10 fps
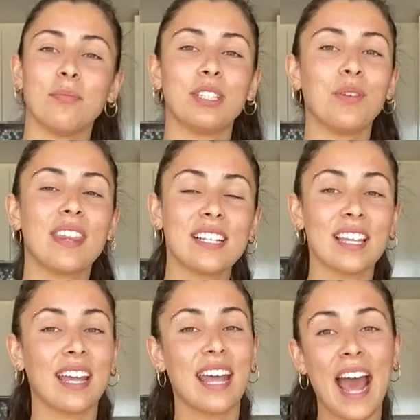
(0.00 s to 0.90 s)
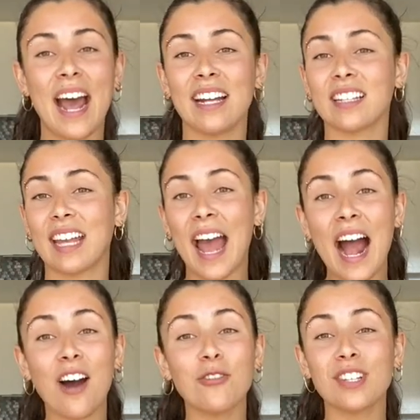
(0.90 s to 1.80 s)
But doing things like cat
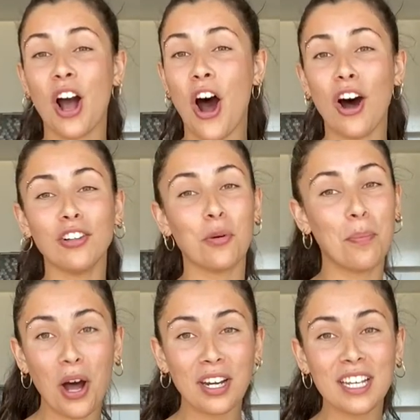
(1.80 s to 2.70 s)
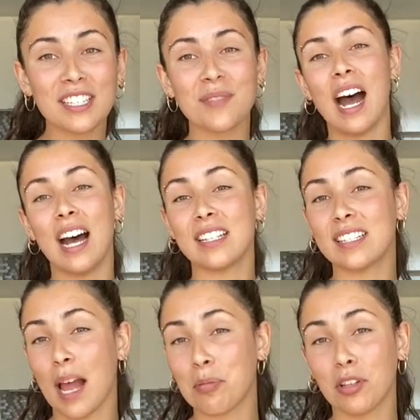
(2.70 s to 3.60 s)
cows, hollow bodies, uh,
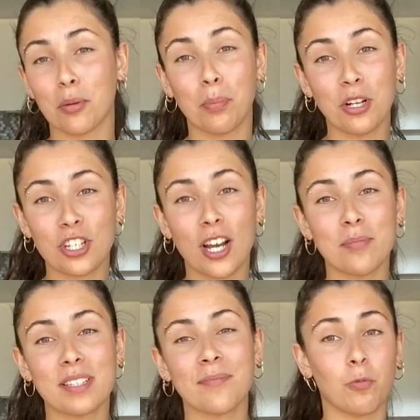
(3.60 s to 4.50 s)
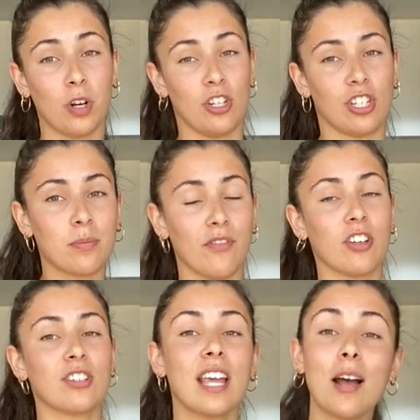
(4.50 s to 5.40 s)
scapular push ups, where you're just moving
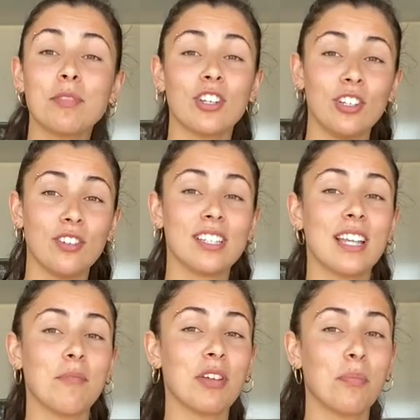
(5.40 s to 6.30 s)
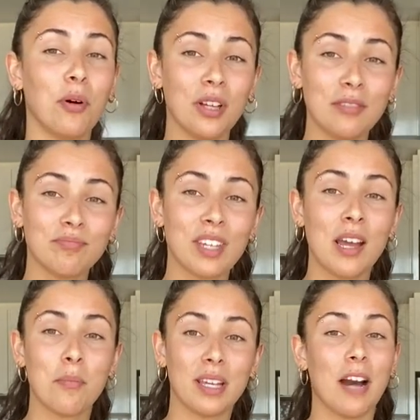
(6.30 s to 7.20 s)
your scap, you can do the same with pulling.
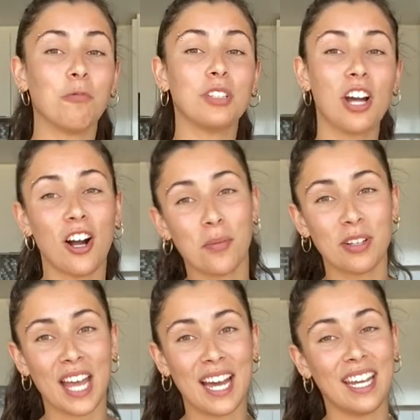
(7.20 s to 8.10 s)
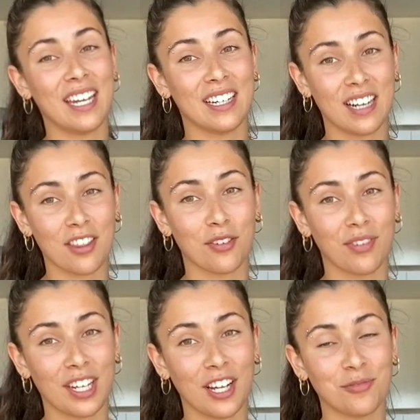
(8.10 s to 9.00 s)
But yeah, we'll talk about that in another
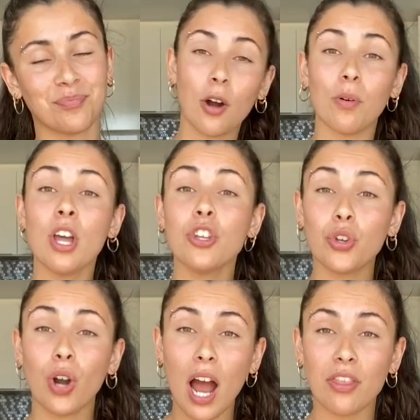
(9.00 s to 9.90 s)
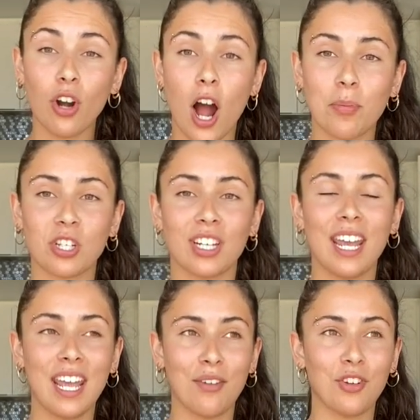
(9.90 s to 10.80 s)
video. Oh, your other
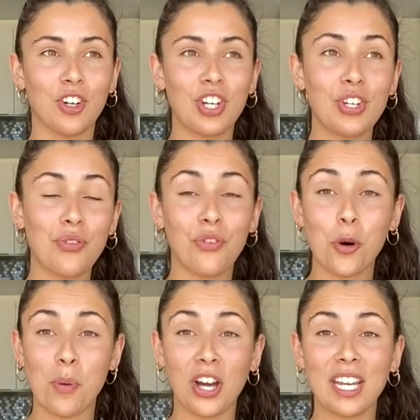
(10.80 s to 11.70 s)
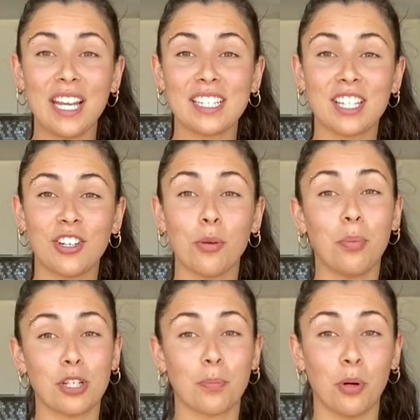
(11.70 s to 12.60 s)
option, if you're you're gonna do full body is to do
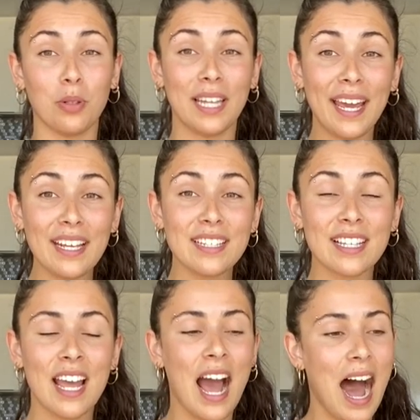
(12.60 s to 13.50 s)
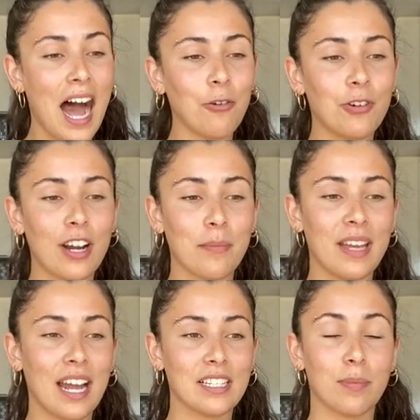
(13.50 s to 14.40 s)
push pull legs. I would
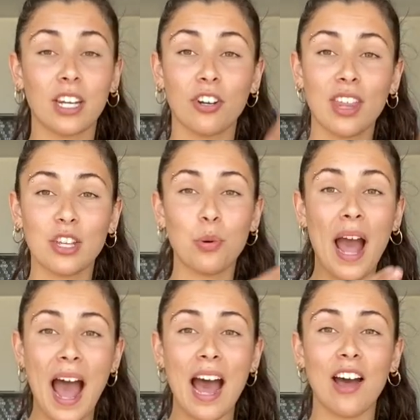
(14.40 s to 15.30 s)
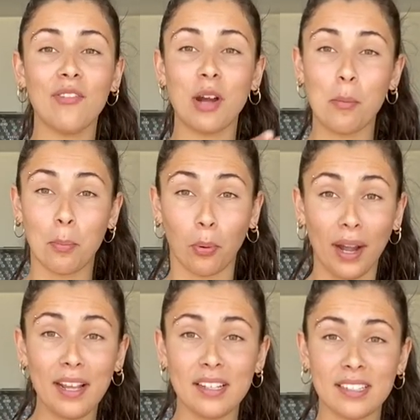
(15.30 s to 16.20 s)
recommend as a beginner that you have
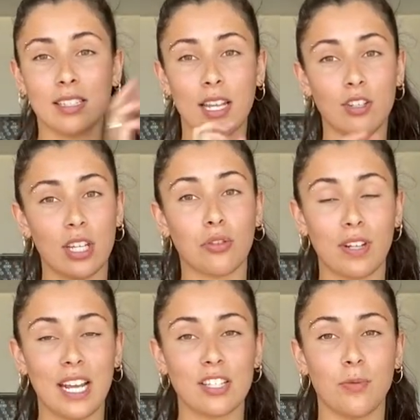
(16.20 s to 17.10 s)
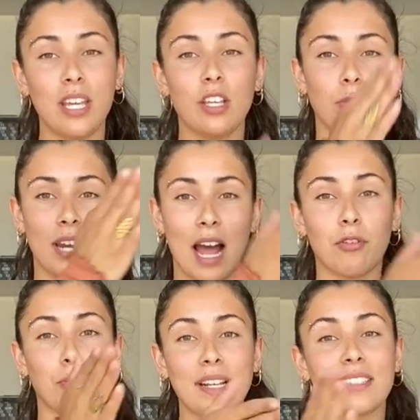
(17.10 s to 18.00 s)
breaks. Say you did three days a week, you would have a
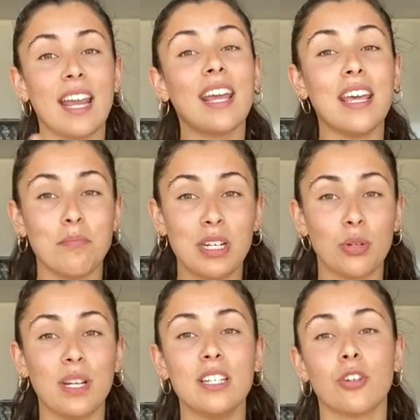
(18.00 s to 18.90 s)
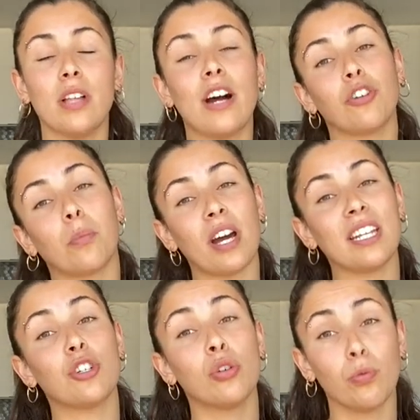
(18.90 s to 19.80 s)
rest day in between to allow your body
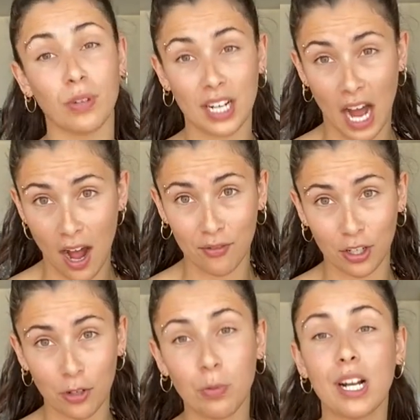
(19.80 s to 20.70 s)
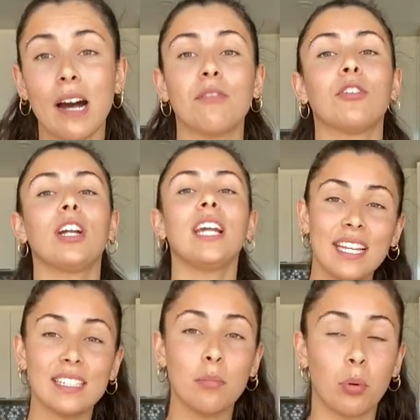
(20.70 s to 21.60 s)
to recover. Recovery
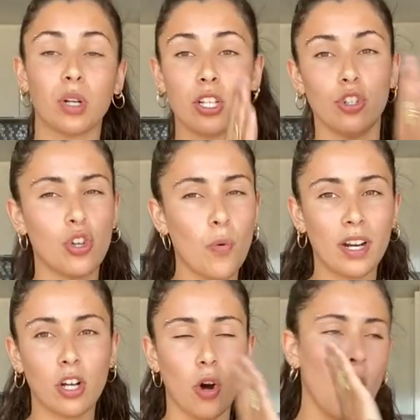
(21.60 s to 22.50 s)
is important. You don't want to go